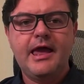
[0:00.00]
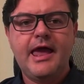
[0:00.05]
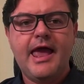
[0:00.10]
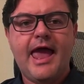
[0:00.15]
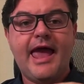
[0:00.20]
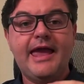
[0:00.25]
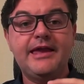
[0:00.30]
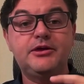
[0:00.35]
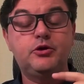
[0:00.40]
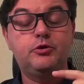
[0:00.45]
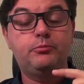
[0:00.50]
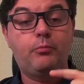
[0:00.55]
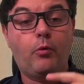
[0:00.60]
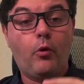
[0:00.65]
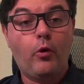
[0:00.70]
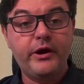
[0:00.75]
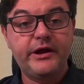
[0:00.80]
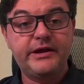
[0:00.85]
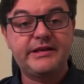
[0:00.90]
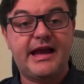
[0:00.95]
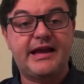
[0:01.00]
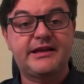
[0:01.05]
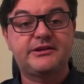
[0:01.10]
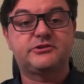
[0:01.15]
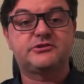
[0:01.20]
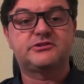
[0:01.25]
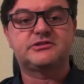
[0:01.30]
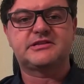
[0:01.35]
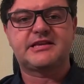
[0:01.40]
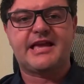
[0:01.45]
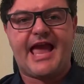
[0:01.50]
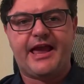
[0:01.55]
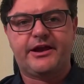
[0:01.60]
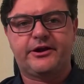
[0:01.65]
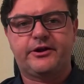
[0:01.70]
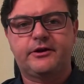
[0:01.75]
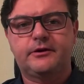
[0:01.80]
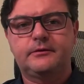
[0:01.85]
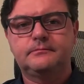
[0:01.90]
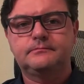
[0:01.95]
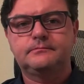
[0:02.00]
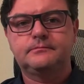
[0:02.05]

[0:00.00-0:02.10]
And you point at your scanner.